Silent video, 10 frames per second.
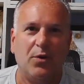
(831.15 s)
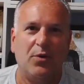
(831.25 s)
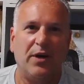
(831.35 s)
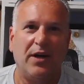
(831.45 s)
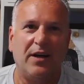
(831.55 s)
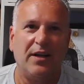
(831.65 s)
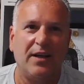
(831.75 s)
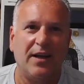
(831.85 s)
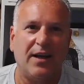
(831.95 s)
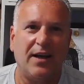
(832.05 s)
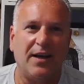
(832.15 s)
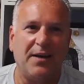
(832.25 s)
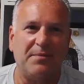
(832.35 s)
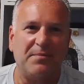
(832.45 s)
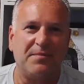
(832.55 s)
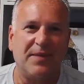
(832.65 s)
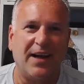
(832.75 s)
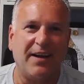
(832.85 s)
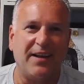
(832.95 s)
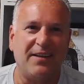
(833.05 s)
Well,
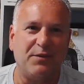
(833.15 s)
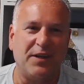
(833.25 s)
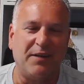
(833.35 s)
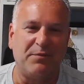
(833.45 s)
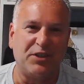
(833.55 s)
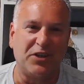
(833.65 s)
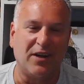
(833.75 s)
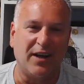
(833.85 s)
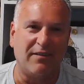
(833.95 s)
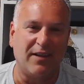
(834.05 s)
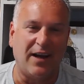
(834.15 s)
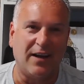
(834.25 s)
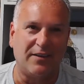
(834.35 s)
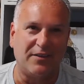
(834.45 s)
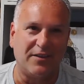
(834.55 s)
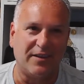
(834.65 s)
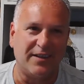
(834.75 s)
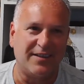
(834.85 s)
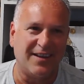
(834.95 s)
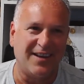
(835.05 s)
I'm sure I have a lot of stories you